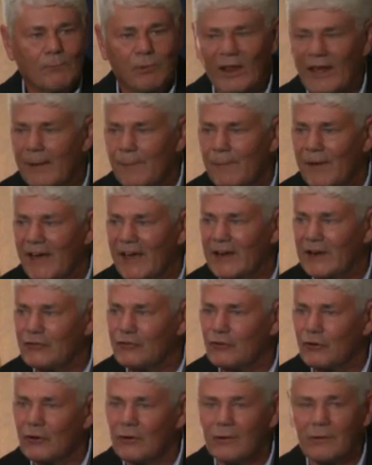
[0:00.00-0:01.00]
plant
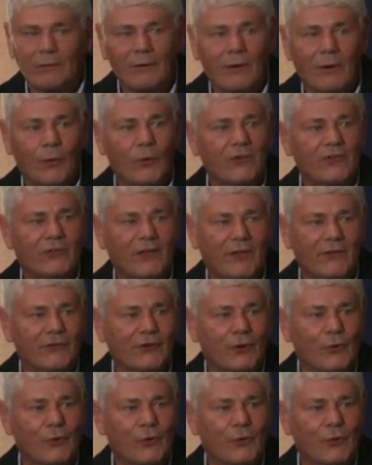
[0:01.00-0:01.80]
manager always has